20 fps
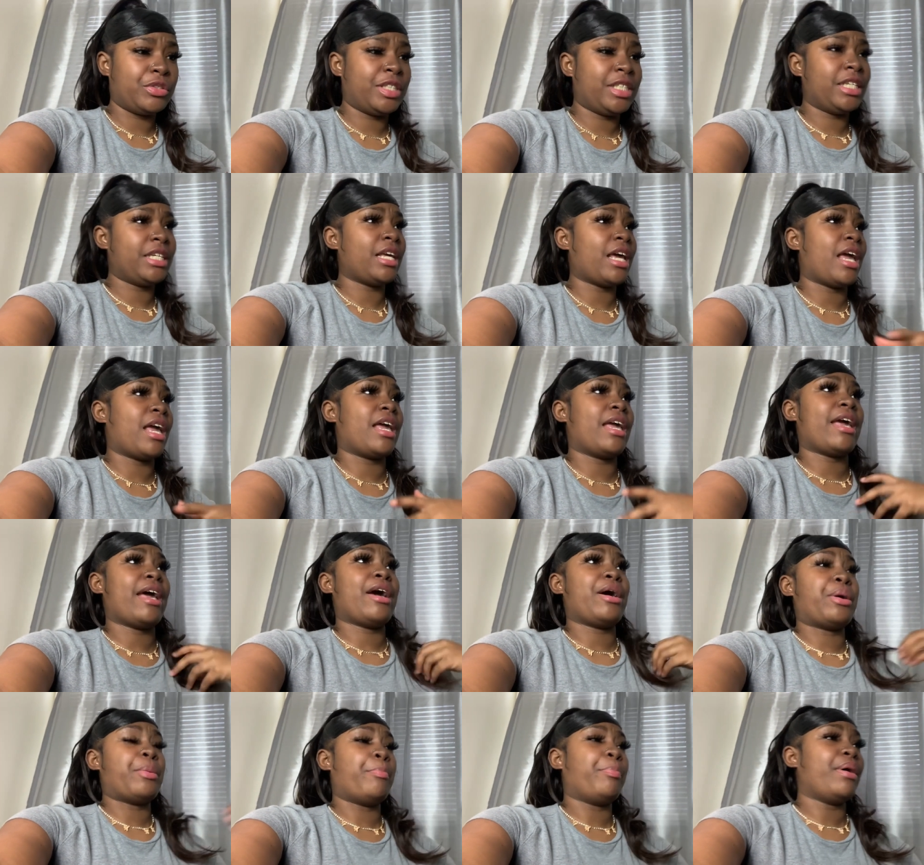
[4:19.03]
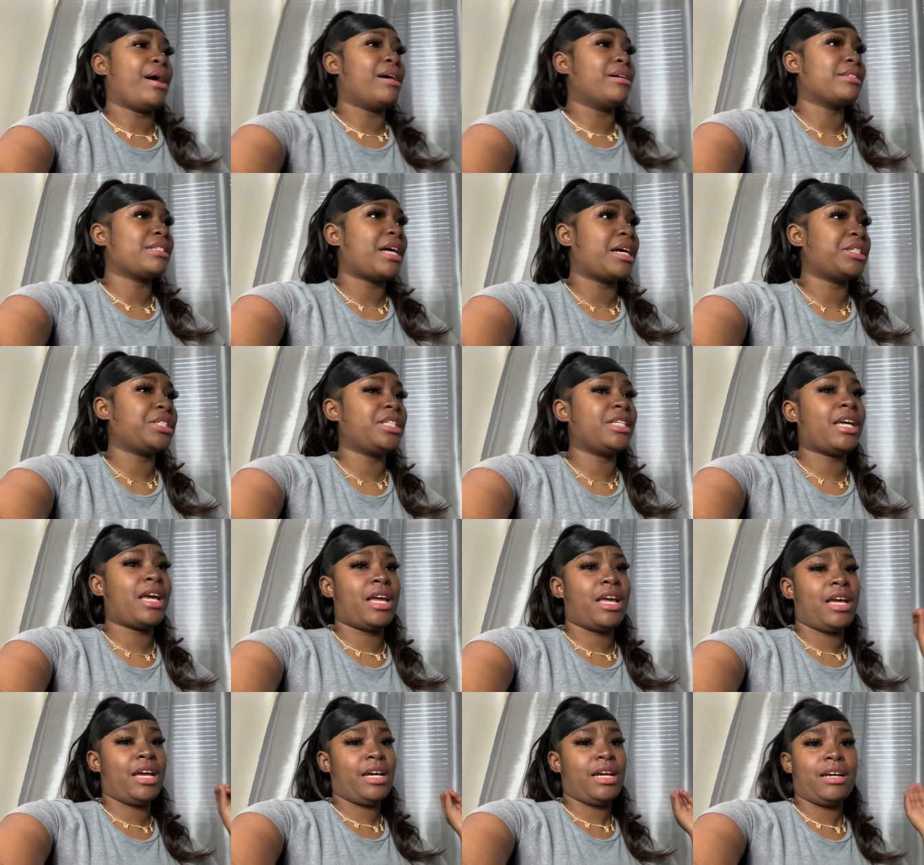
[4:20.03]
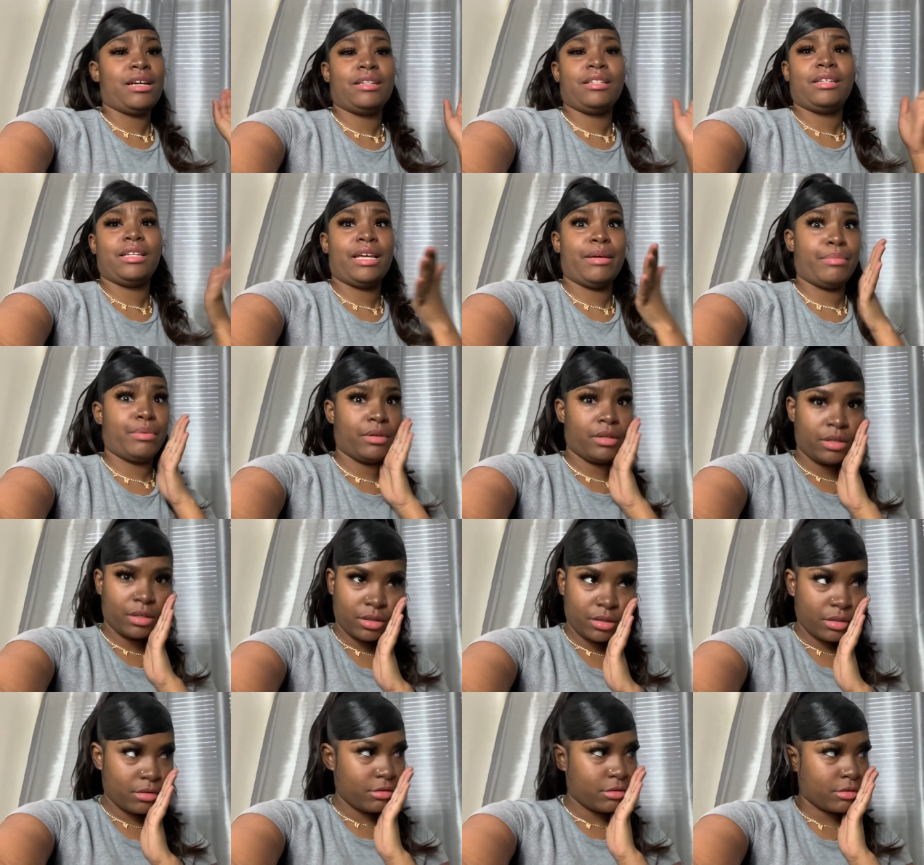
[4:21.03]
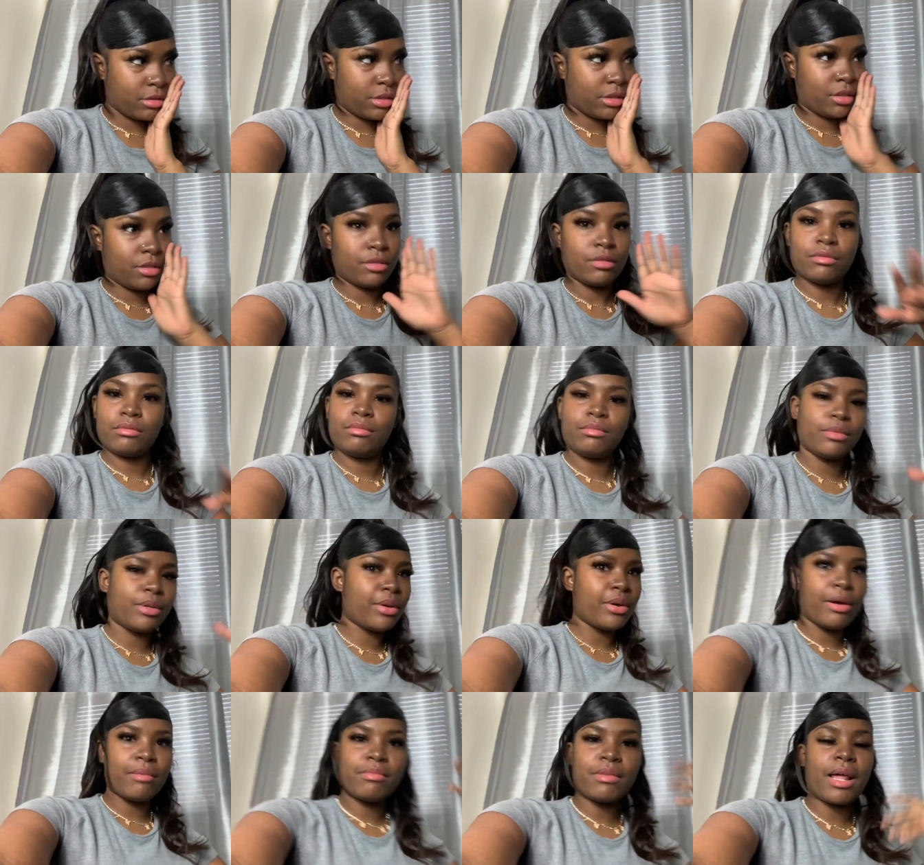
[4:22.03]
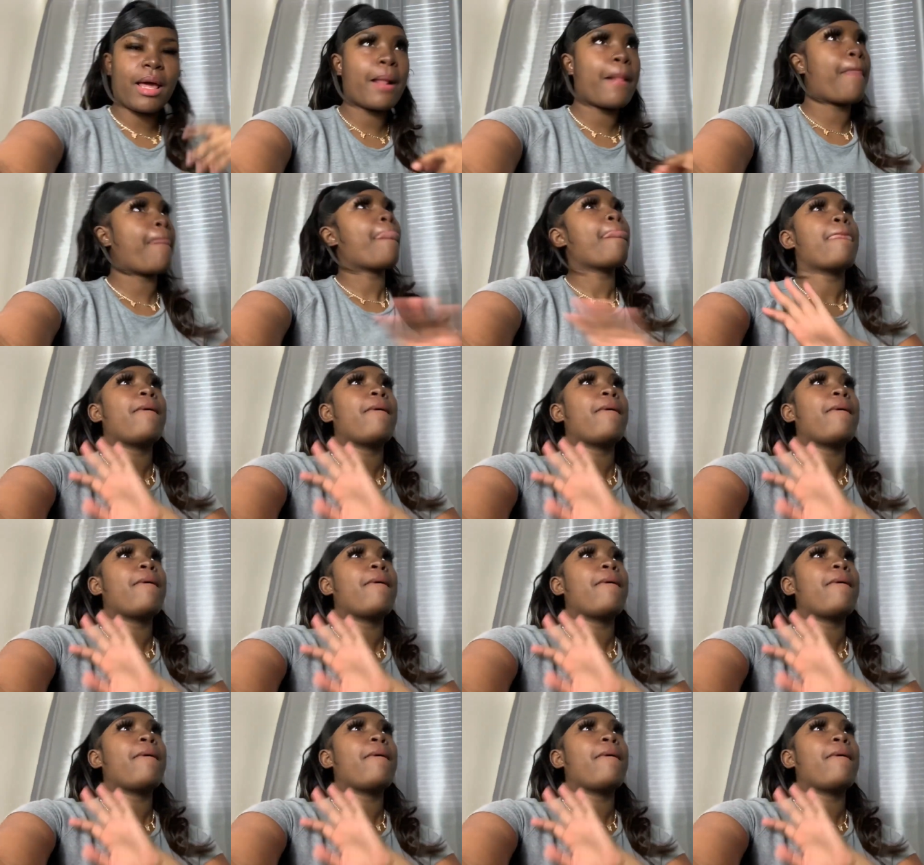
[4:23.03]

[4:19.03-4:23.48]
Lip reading: She can't have her bounce house. She can't have her Lamborghini truck. You know, I'm like.